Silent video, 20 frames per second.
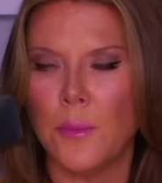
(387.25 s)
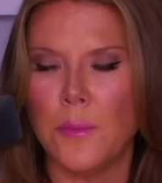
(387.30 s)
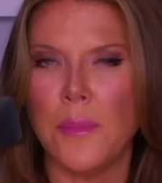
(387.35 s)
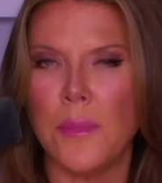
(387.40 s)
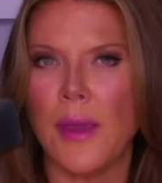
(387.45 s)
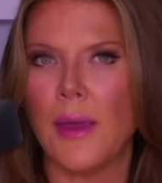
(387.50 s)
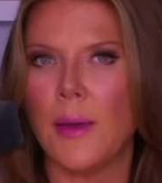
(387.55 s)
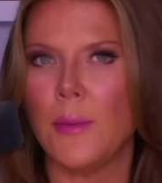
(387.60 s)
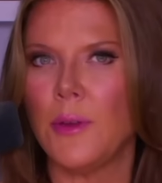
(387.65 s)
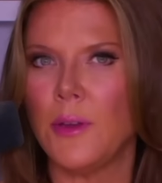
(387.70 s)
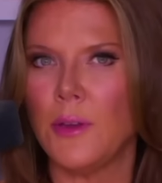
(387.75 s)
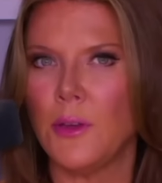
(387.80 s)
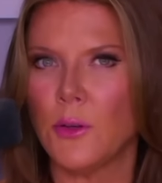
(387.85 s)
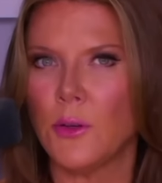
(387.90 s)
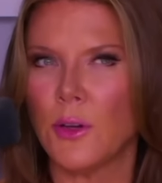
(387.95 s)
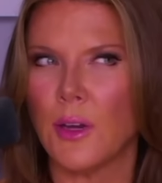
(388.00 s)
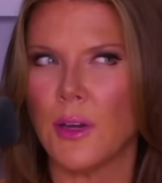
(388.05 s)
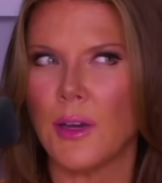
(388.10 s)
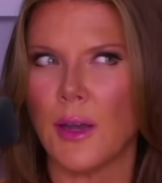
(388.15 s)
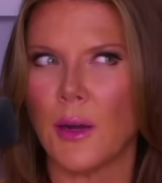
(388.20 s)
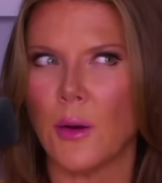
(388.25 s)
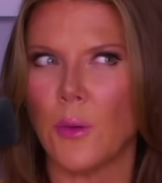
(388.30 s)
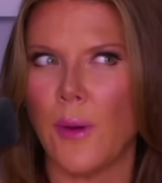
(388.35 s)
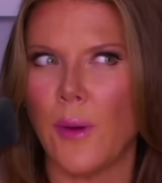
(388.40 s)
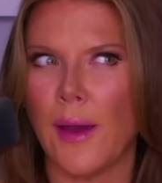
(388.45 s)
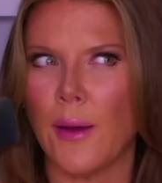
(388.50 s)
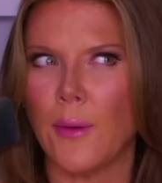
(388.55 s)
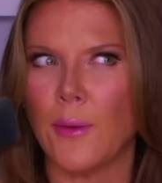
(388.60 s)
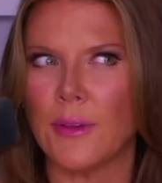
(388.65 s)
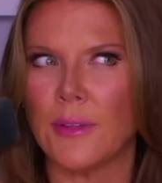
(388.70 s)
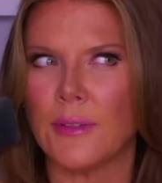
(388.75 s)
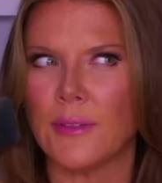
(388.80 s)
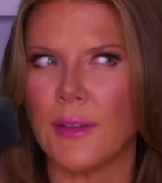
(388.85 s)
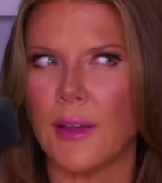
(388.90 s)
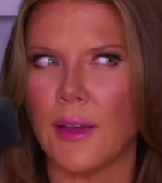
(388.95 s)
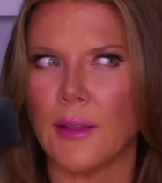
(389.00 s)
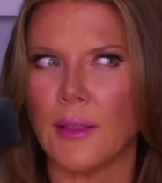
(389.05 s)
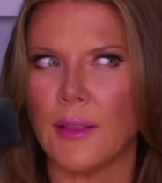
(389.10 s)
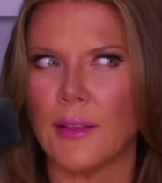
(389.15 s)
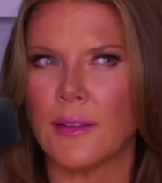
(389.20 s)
Maybe you could get away with saying,